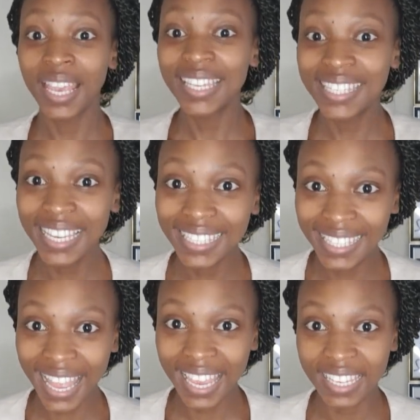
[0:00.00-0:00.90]
6
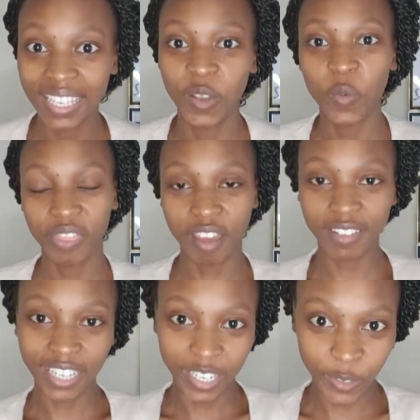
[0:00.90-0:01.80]
days
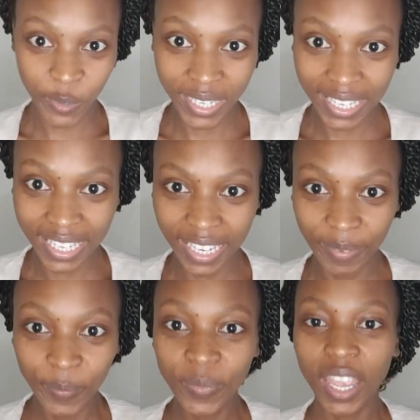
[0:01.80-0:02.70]
without electricity.
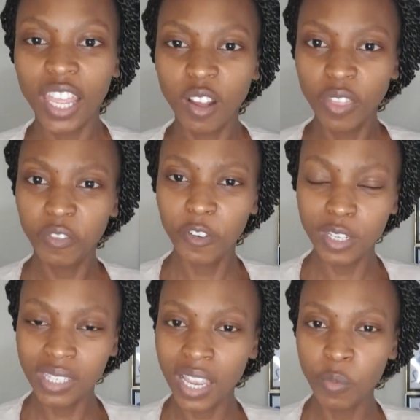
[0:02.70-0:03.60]
And on the
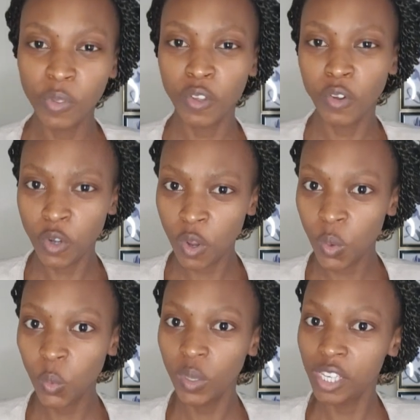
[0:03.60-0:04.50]
first day, we thought,
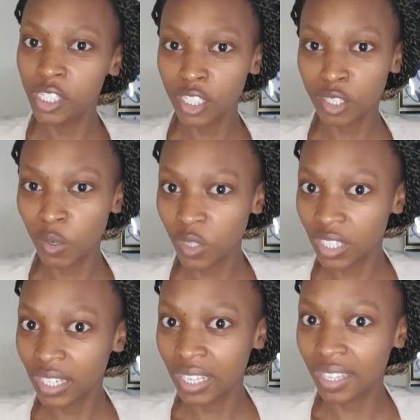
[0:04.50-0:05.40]
no, it's just load
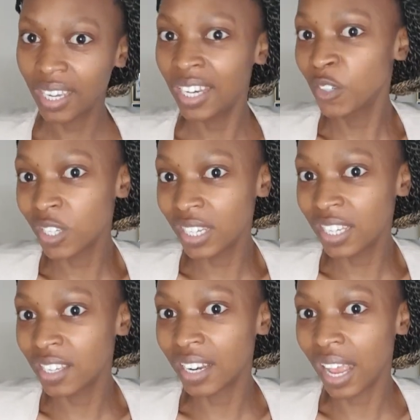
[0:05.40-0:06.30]
shedding. The electricity
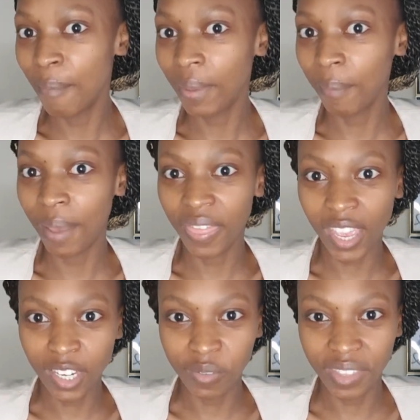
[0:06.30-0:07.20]
is going to come back by
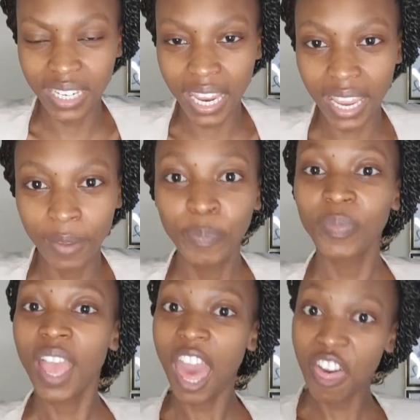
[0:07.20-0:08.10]
the end of the day.
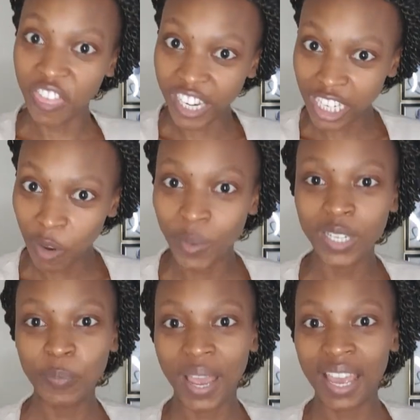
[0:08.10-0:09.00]
And that day
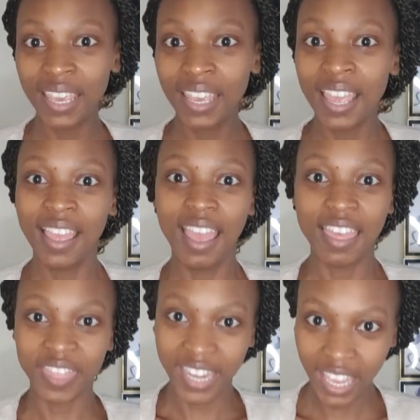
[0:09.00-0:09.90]
went by,
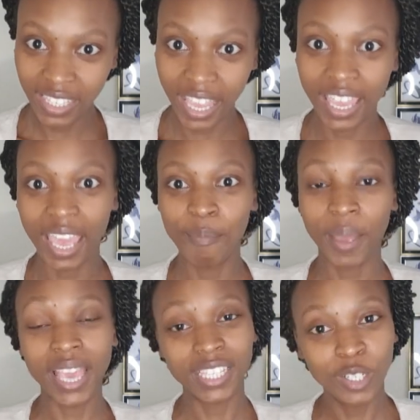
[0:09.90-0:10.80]
and the next day came
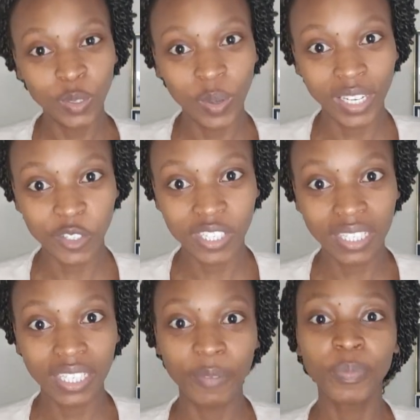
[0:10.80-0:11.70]
by, still no
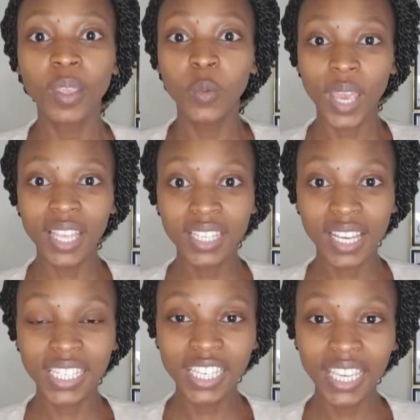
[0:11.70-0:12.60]
electricity. We had to
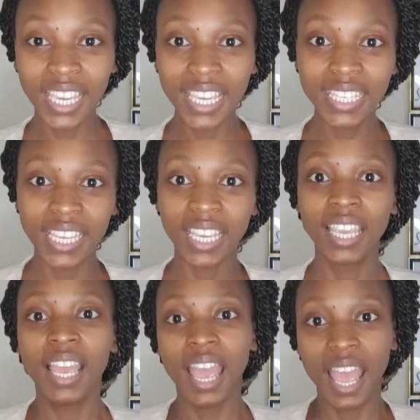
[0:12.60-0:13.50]
continue eating,
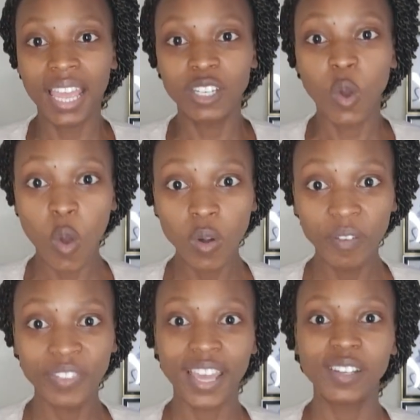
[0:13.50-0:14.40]
and all
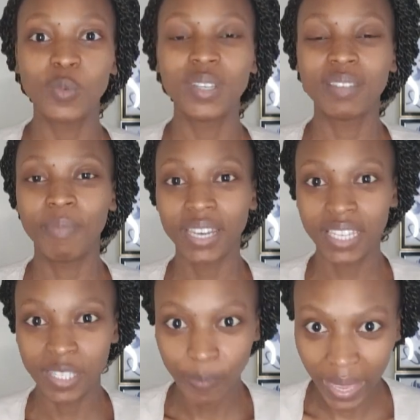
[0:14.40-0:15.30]
of that was money
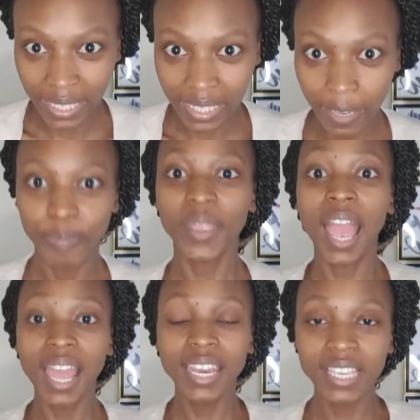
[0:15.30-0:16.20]
spent
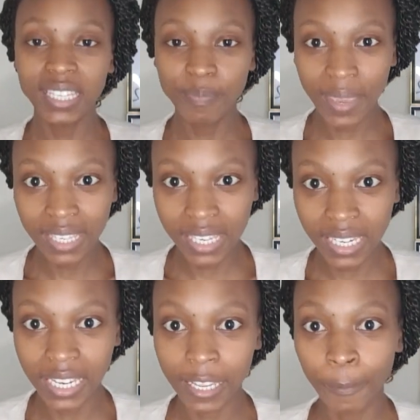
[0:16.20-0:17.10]

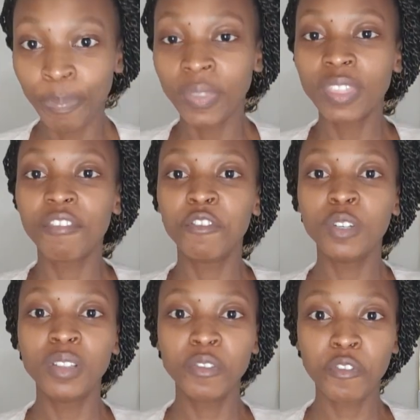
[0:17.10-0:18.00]
unexpectedly. The food
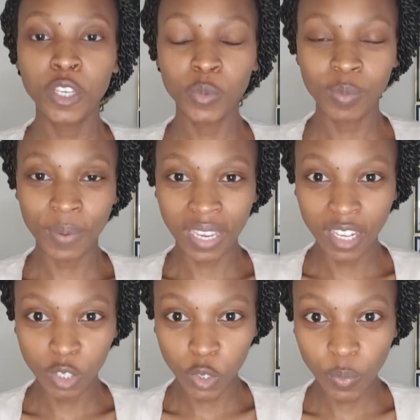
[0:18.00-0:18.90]
in the fridge was
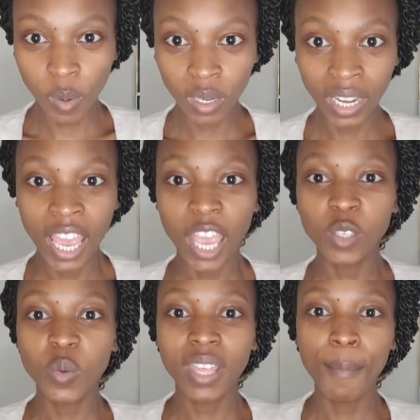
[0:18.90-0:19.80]
beginning to spoil, and
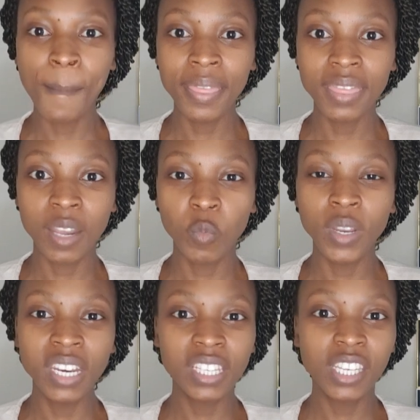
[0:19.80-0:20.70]
so that meant that we
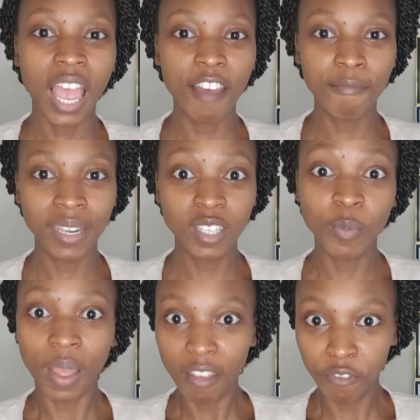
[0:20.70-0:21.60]
needed to have money to
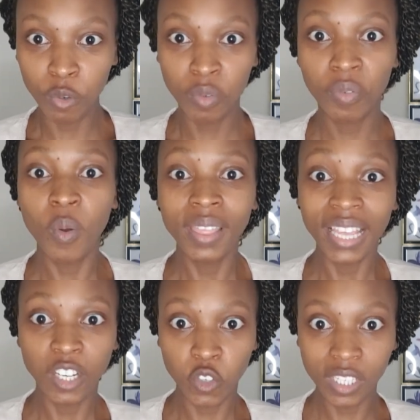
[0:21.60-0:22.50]
buy food for when the
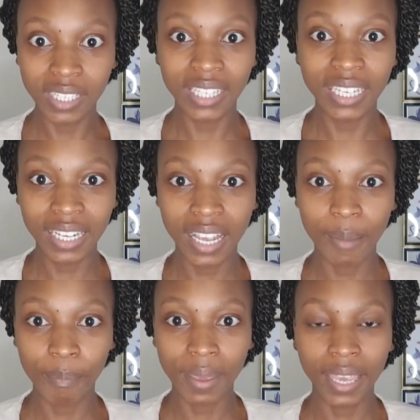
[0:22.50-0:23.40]
electricity did
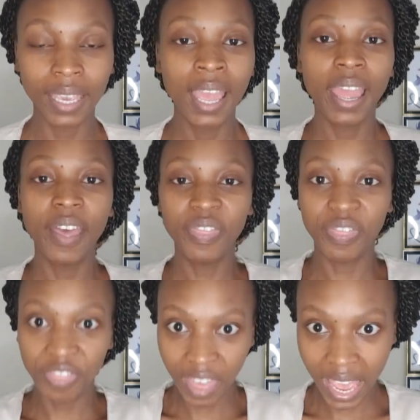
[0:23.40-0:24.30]
come back. And
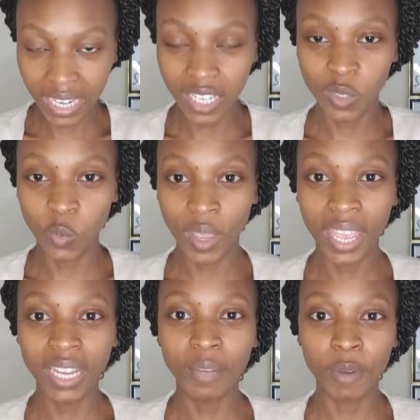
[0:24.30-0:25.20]
that is where
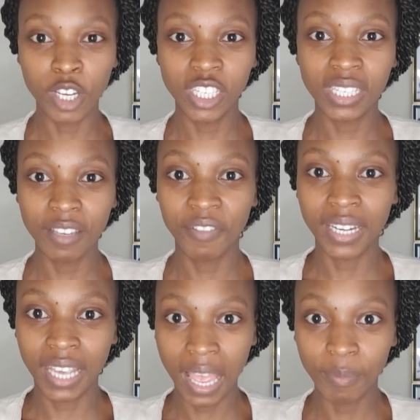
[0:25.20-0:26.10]
an emergency
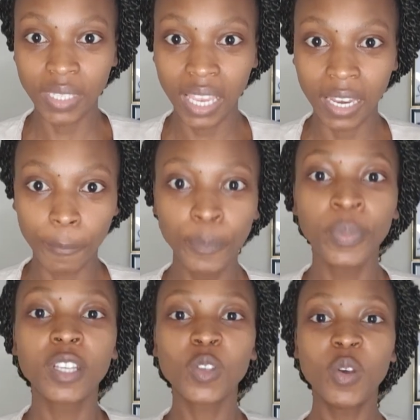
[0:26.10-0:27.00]
fund comes in,
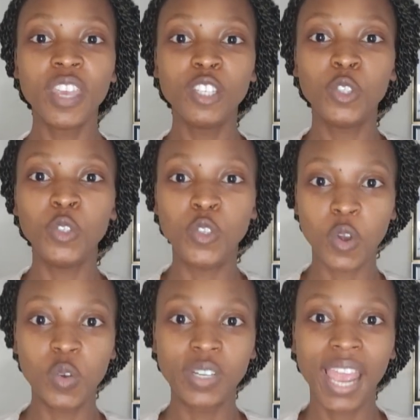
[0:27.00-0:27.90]
so that you
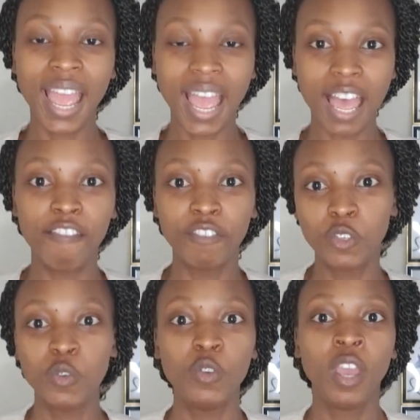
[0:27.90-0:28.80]
don't have
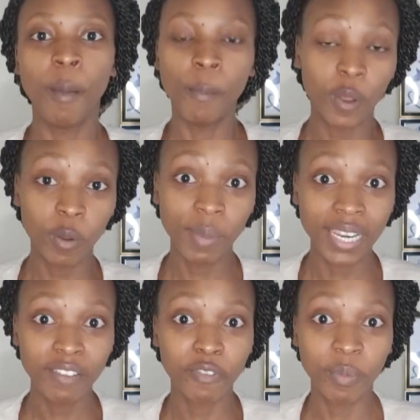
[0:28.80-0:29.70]
to borrow
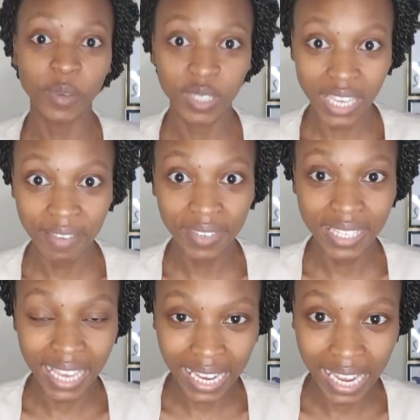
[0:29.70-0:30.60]
money from your
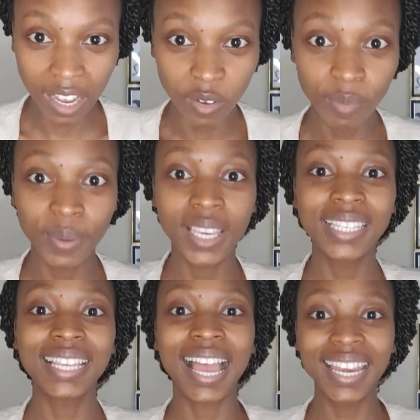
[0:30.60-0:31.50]
savings account,
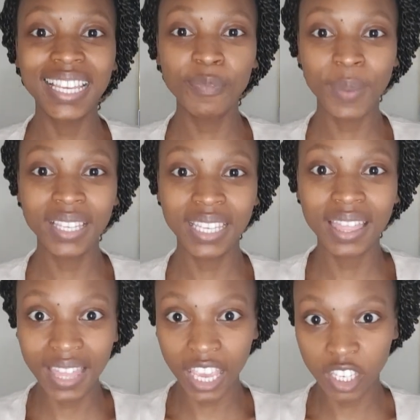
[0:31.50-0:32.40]
because unexpected
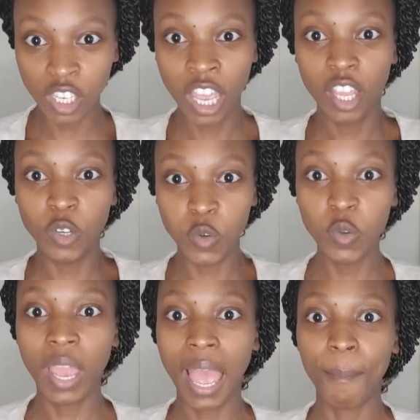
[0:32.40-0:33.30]
things do
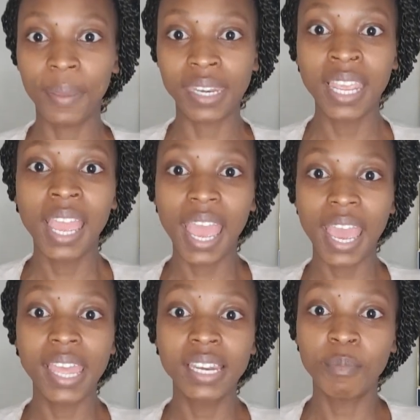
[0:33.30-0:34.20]
happen,
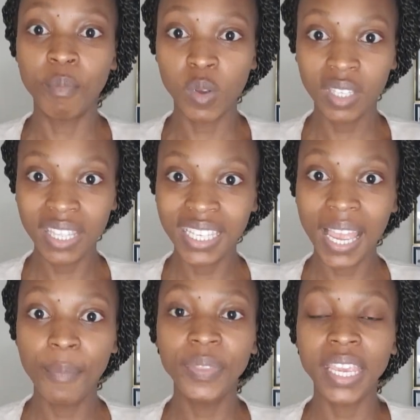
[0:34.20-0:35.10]
and most of the
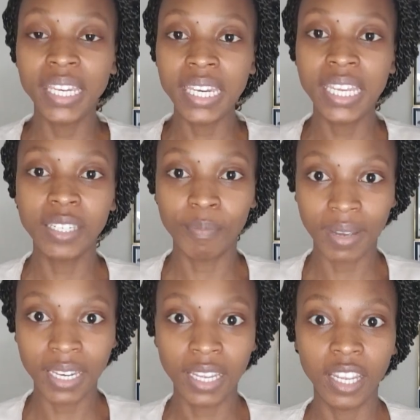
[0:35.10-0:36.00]
time they need
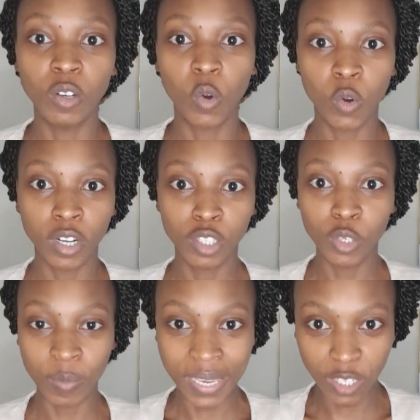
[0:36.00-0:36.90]
money in order
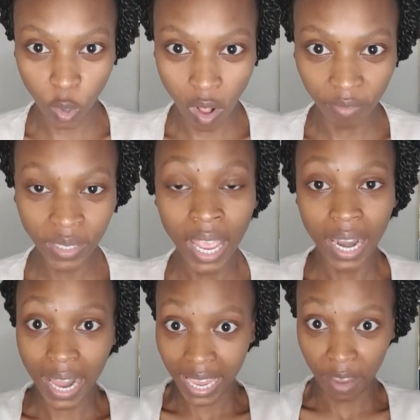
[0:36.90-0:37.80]
to be solved,
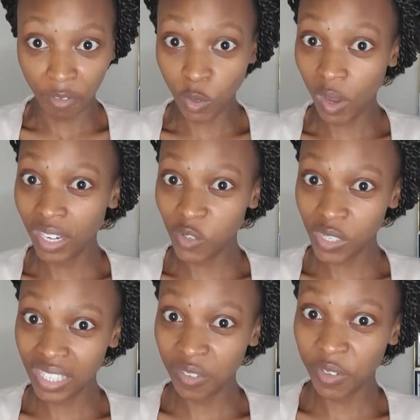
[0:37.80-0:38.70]
like having no
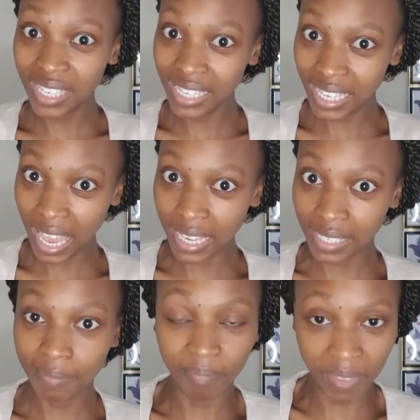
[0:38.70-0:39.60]
electricity for 6 days